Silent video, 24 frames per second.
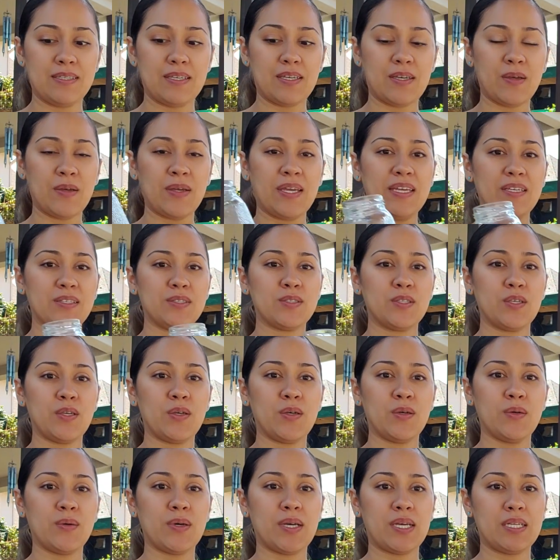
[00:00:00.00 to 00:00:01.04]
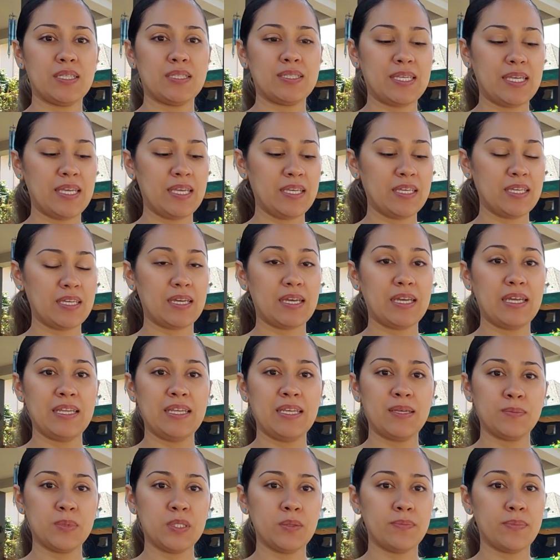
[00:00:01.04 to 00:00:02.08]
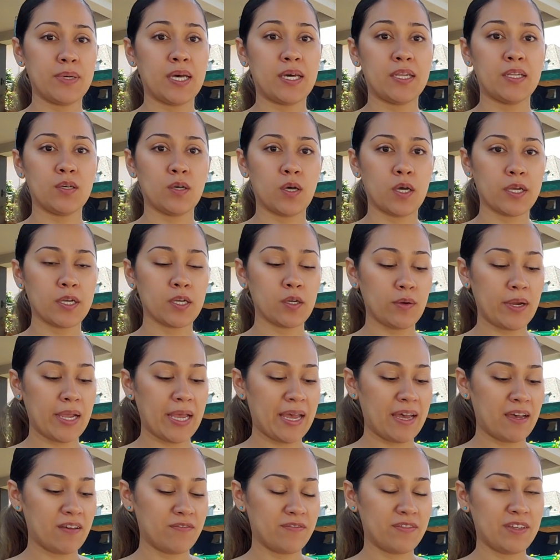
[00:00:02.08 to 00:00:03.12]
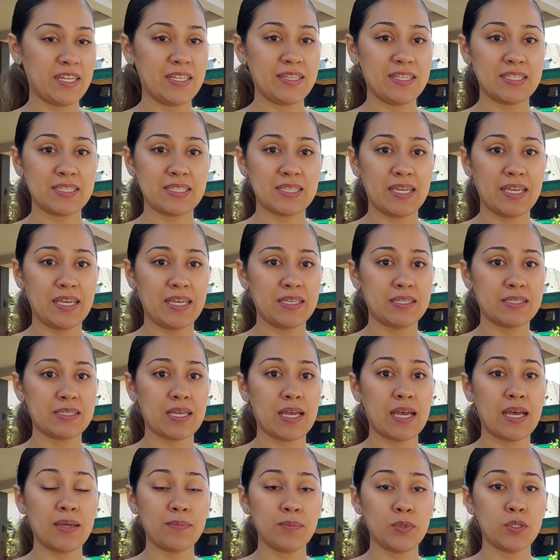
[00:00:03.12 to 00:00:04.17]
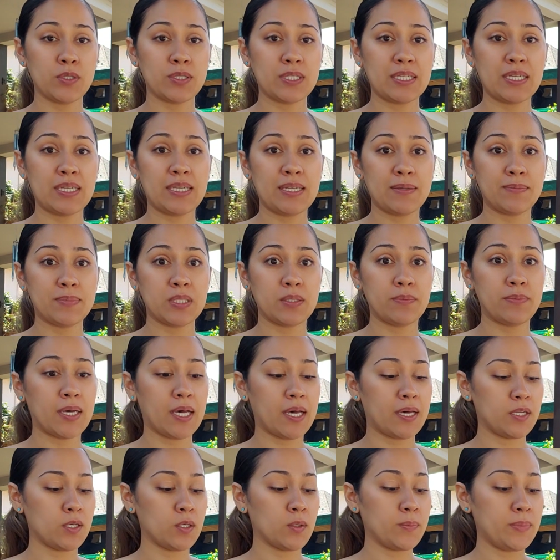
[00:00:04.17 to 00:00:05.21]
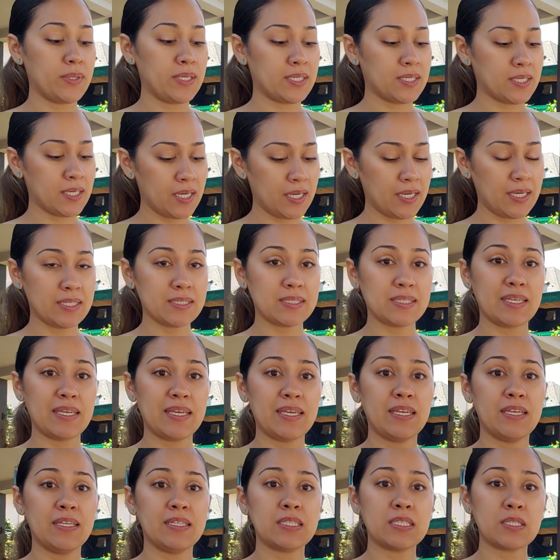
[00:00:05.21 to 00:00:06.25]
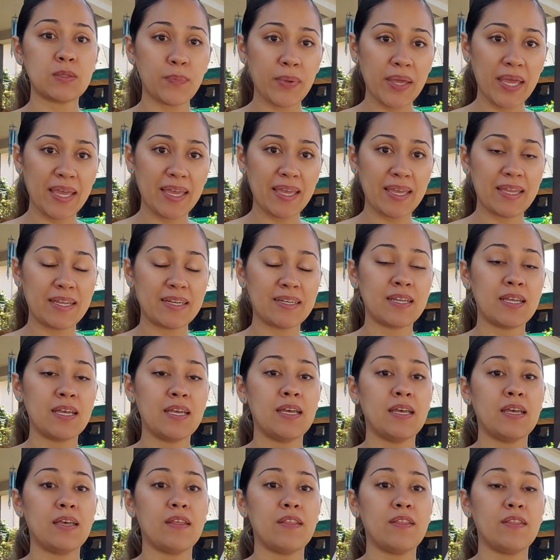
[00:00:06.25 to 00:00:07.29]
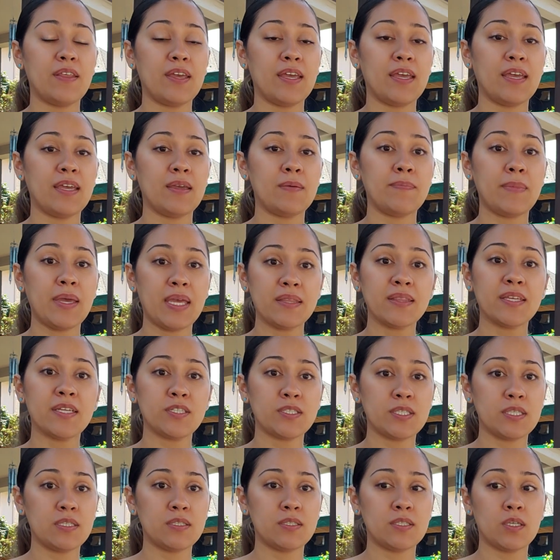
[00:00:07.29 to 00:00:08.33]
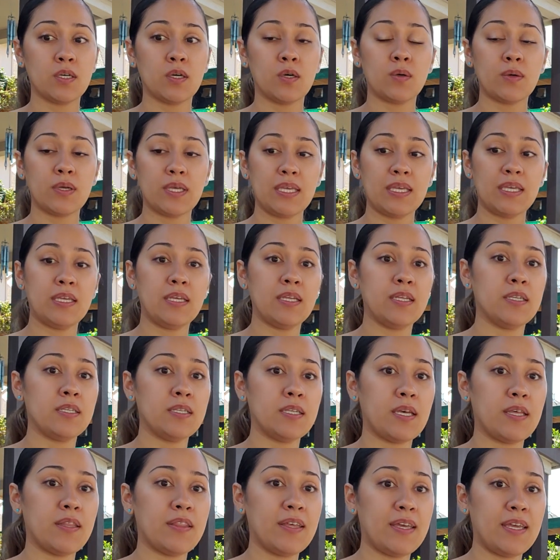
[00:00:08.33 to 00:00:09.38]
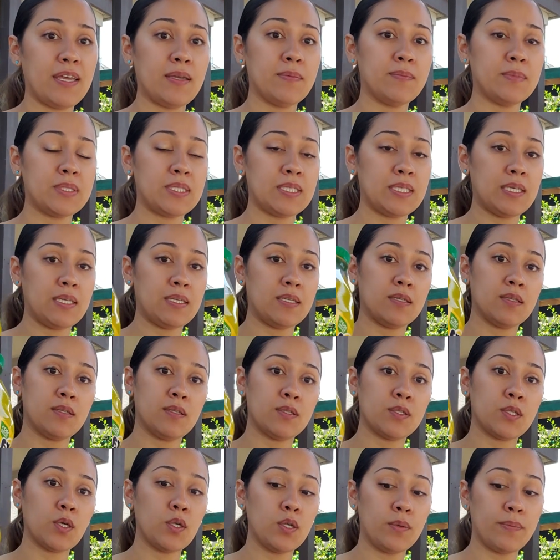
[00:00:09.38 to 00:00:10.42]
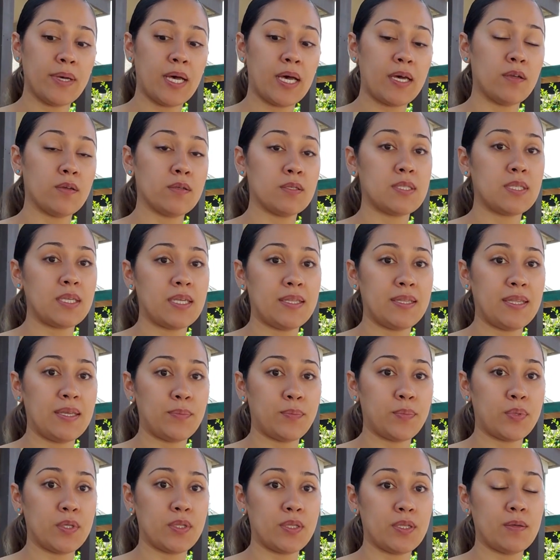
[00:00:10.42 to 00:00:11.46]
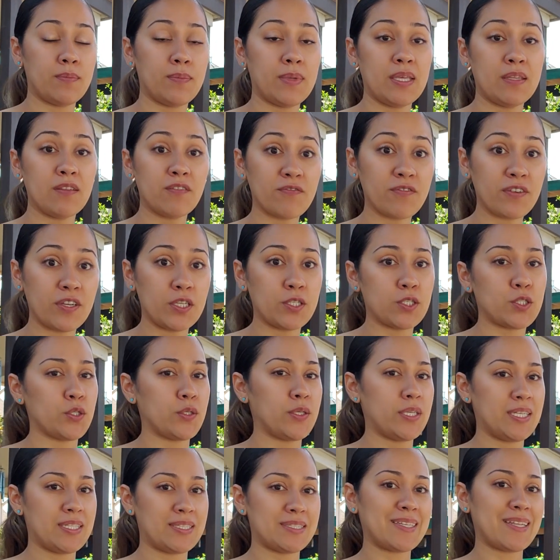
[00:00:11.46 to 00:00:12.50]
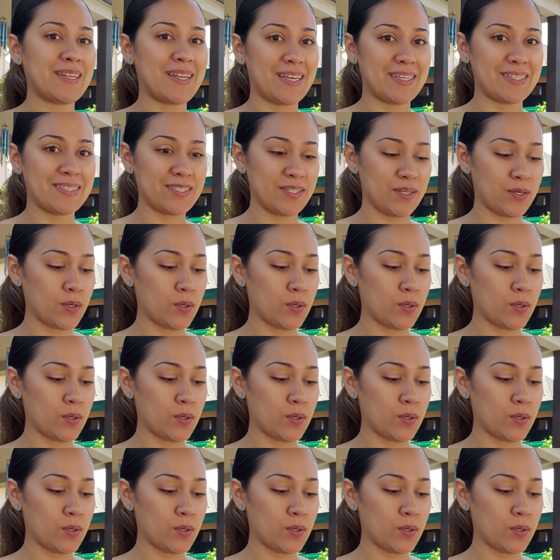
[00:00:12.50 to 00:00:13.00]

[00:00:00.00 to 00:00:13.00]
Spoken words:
Okay, so take an empty bottle or carafe, and in this case I'm using an empty bottle because in Spain they make their Tinto in the empty soda bottles and they put them in the fridge so it gets nice and